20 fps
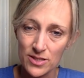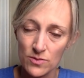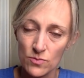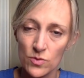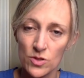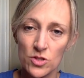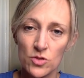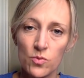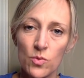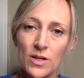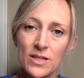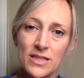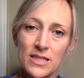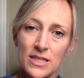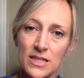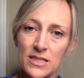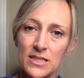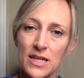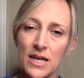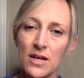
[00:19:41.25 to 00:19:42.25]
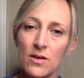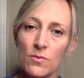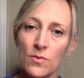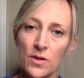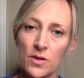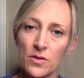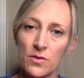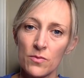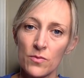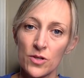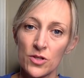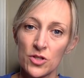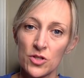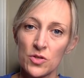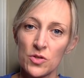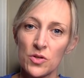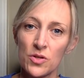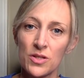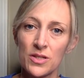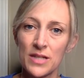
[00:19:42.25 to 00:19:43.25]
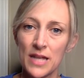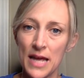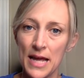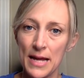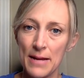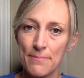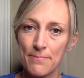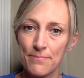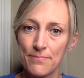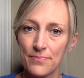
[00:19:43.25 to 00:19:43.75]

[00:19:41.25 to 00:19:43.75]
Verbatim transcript: which was his original name.